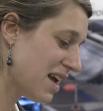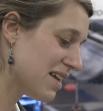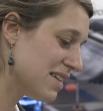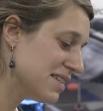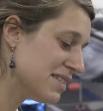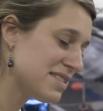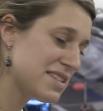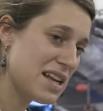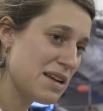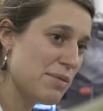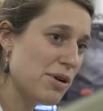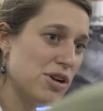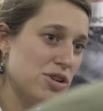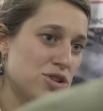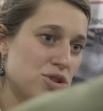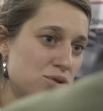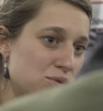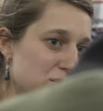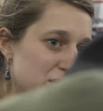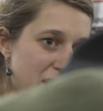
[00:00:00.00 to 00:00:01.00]
And it's able
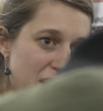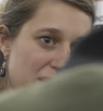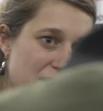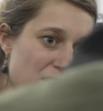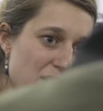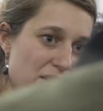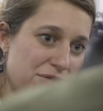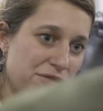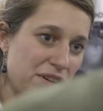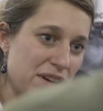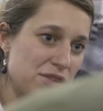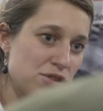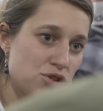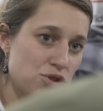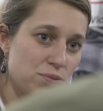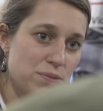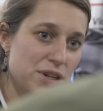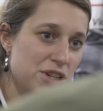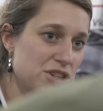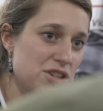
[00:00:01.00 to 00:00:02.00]
to take off and
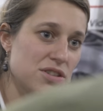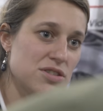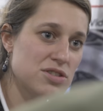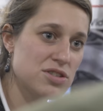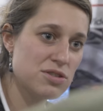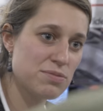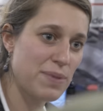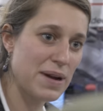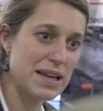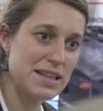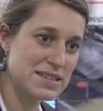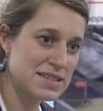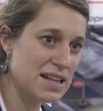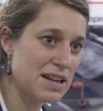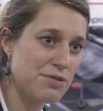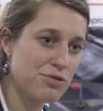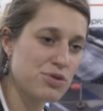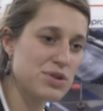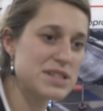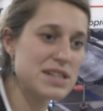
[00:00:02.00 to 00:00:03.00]
do missions by
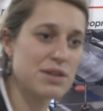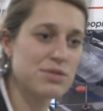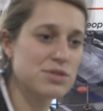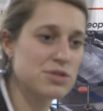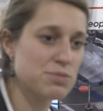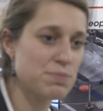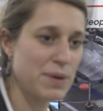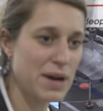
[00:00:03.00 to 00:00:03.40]
itself without